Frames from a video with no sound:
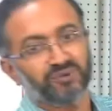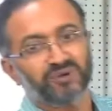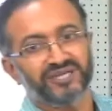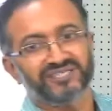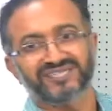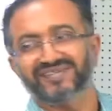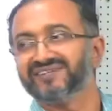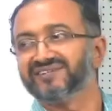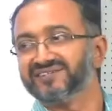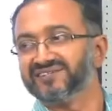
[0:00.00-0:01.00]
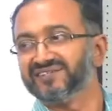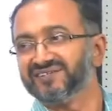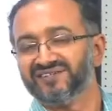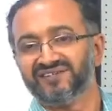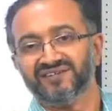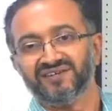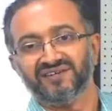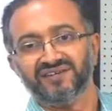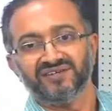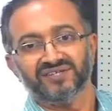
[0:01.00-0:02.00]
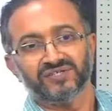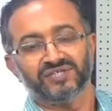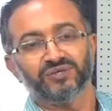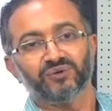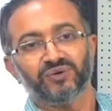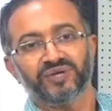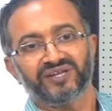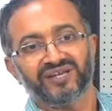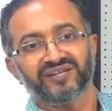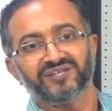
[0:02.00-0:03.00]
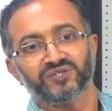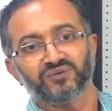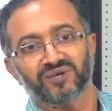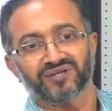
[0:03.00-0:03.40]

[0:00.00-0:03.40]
bonding centers, CON NH2